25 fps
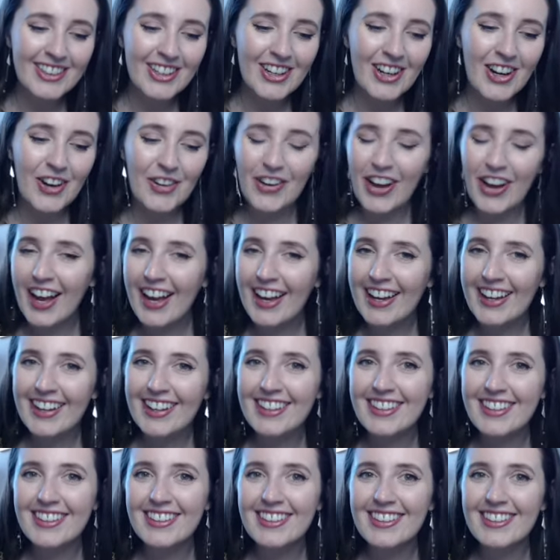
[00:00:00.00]
Okay?
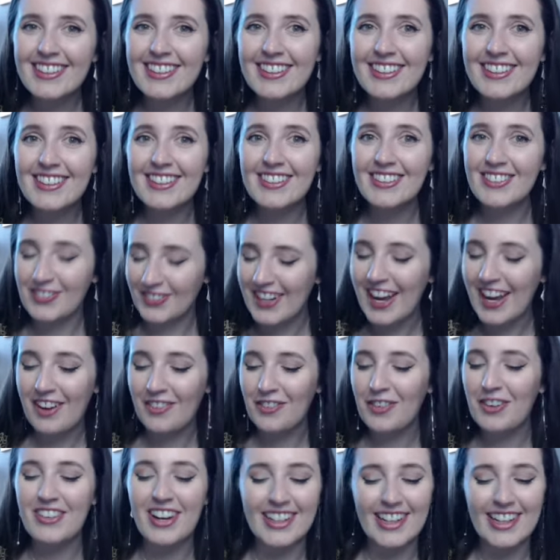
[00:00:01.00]
Yeah,
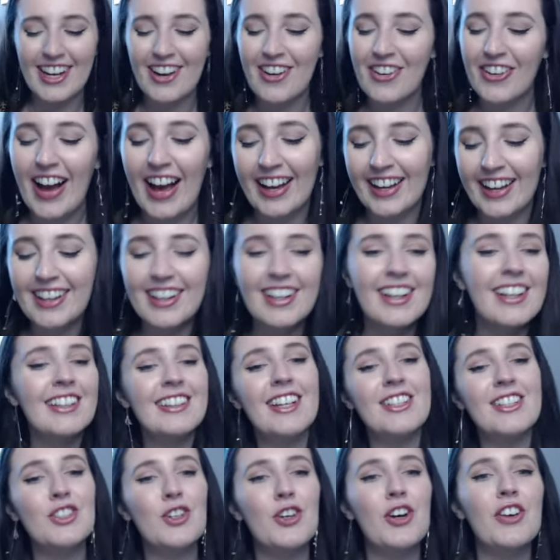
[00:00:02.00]
we're ready. Okay,
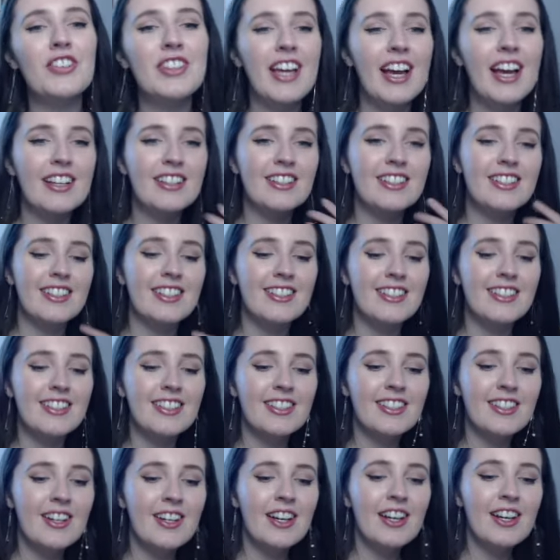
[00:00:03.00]
let's go over the answers.
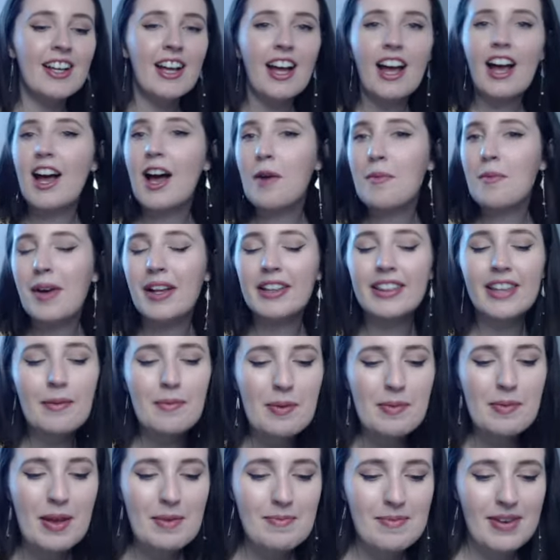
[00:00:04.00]
And let me make my